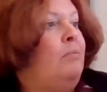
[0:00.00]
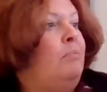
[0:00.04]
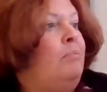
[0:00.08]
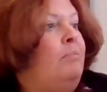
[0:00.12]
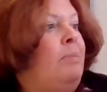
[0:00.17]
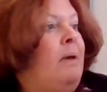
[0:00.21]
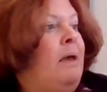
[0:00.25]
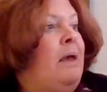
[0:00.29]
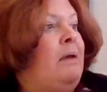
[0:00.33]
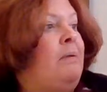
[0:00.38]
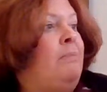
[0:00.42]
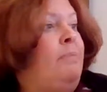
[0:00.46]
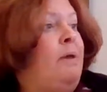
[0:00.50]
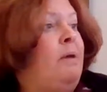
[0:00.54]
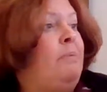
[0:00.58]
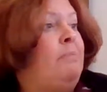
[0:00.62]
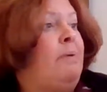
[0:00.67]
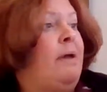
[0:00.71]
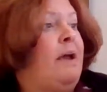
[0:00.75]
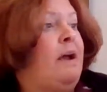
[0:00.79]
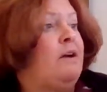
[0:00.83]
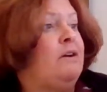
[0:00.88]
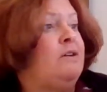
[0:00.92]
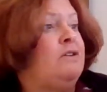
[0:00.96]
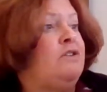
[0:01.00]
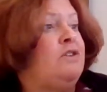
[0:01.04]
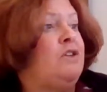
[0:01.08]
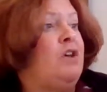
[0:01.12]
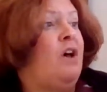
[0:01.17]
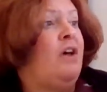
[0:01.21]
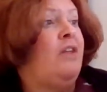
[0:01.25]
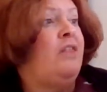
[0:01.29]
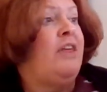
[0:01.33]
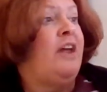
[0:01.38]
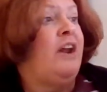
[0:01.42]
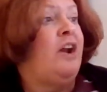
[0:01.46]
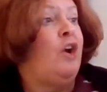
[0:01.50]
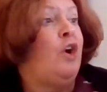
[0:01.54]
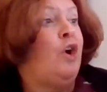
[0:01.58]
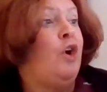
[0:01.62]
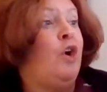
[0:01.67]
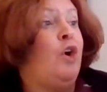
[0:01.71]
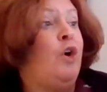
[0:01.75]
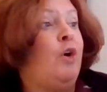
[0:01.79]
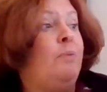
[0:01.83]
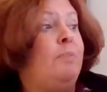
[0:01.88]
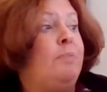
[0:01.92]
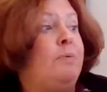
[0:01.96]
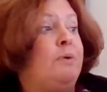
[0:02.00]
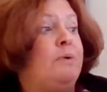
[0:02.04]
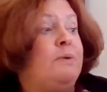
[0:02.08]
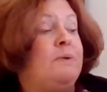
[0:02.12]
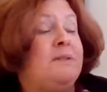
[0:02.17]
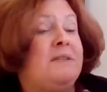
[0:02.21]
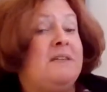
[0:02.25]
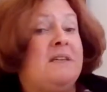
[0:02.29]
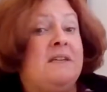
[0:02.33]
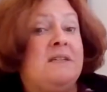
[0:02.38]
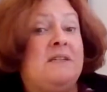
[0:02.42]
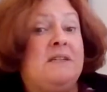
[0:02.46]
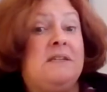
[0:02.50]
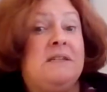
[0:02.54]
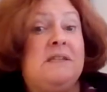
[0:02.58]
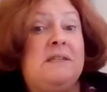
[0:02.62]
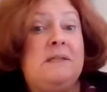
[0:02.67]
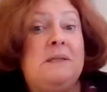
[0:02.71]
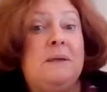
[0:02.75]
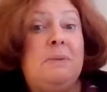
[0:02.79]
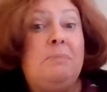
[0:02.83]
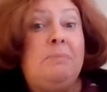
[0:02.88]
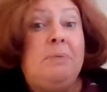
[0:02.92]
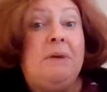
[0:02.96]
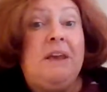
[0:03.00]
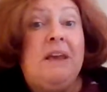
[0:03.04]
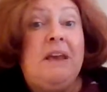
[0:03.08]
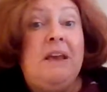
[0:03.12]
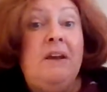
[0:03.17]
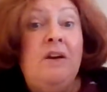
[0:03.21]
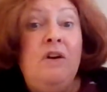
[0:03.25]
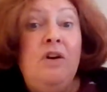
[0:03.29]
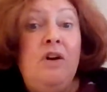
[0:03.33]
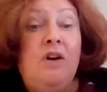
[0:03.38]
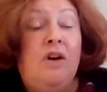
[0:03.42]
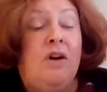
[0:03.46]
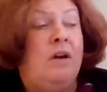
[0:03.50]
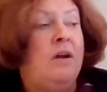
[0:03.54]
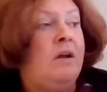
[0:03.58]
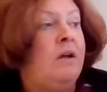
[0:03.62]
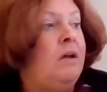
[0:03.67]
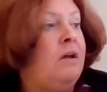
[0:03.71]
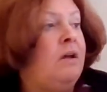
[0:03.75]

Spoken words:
Baby Bear saw that her boots had disappeared.